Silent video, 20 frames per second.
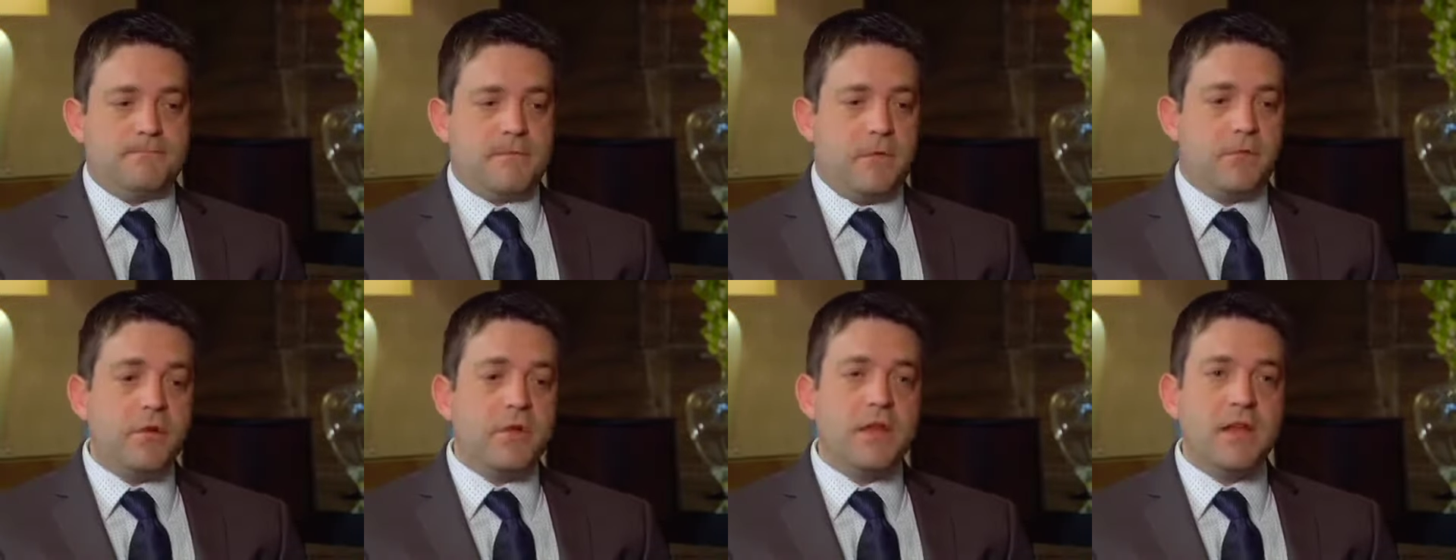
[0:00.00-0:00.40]

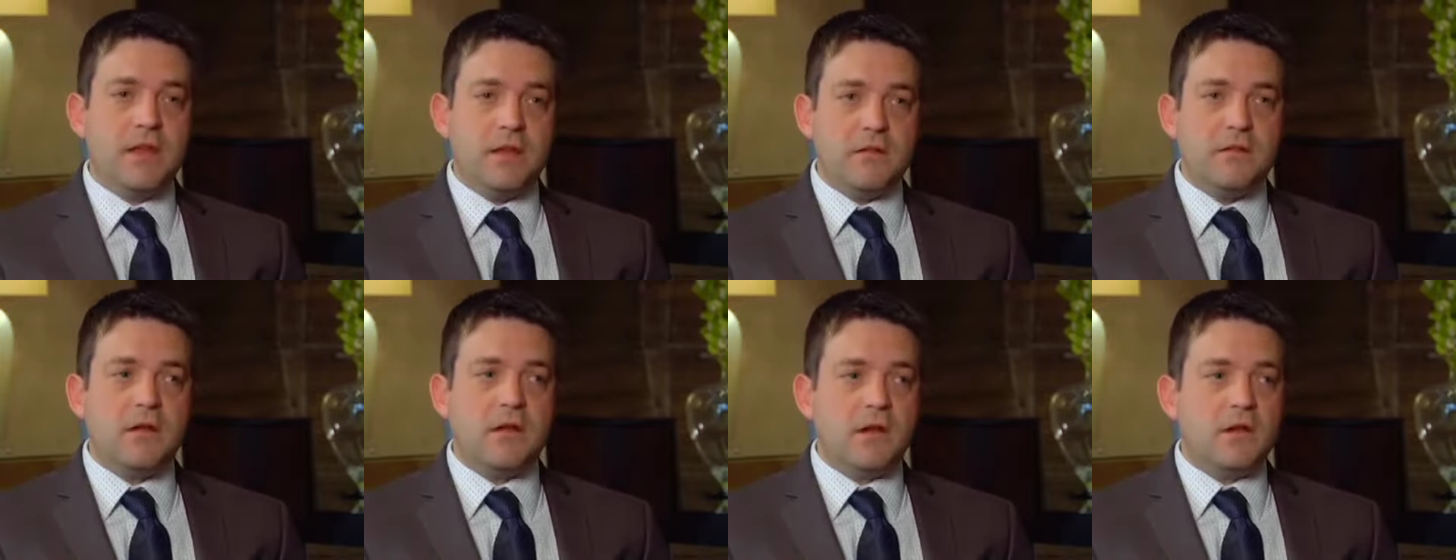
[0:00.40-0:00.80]

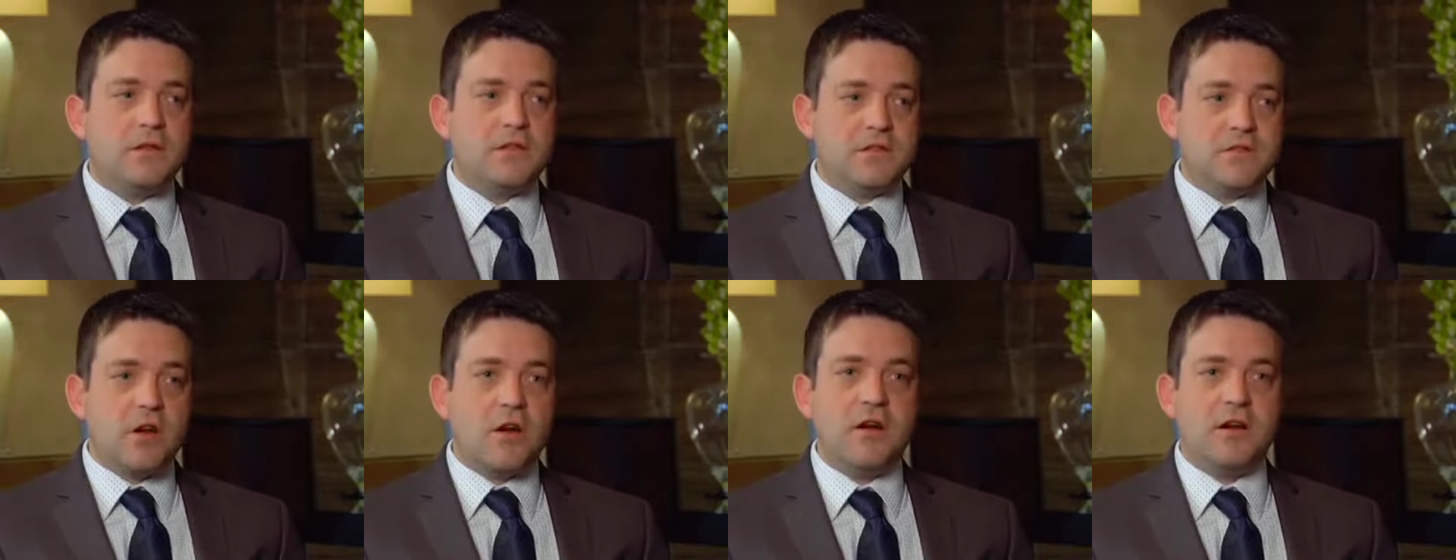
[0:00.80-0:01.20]
Really
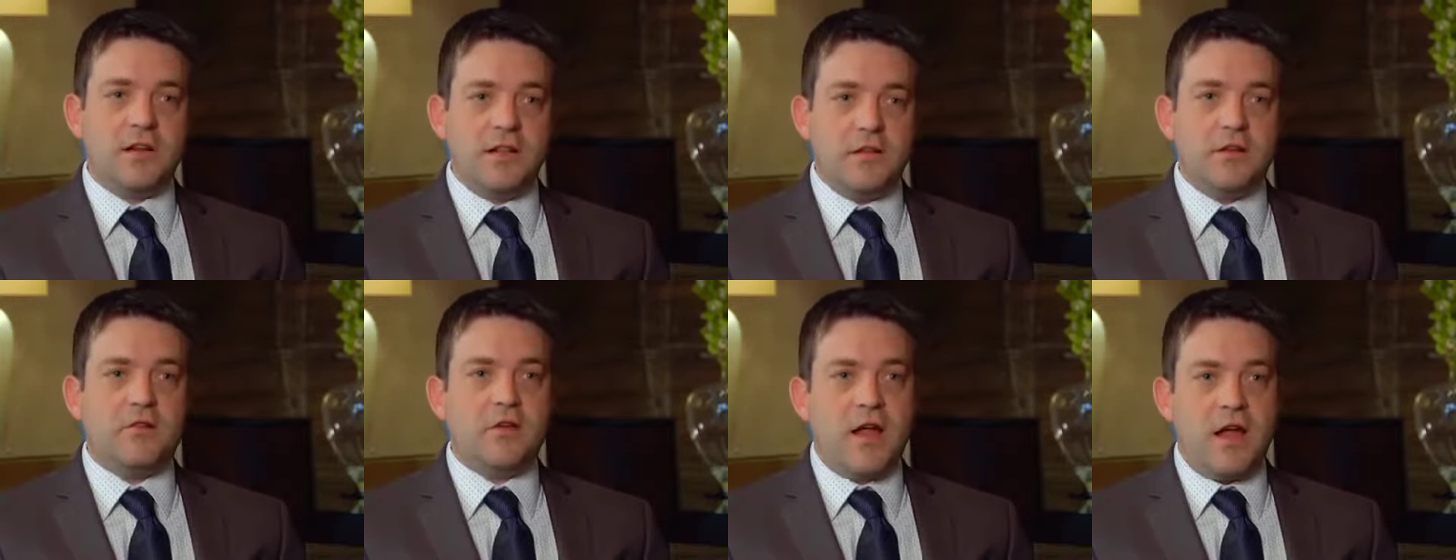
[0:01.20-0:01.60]
starting
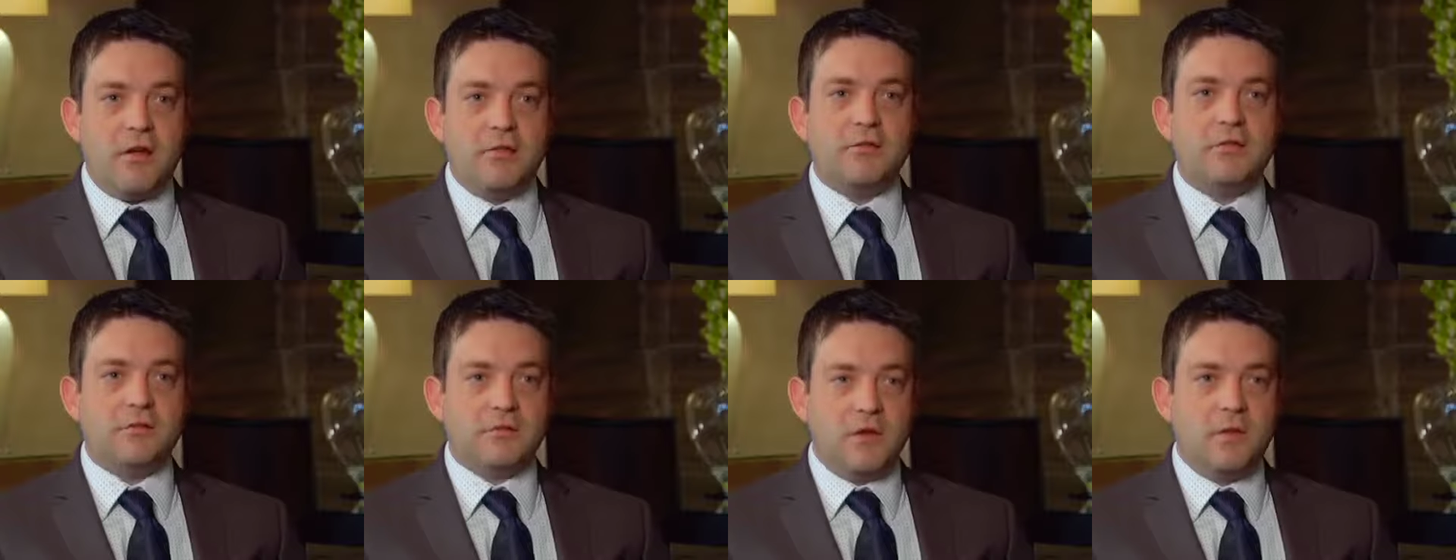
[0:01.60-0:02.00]
at the
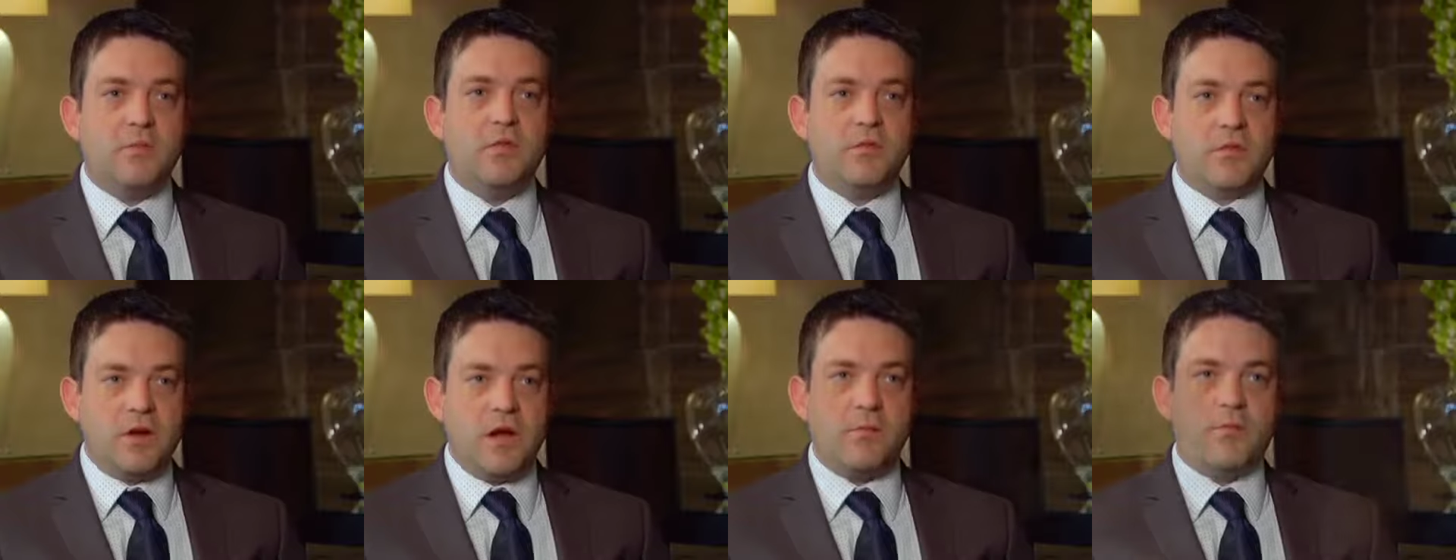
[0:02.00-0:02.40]
ground and moving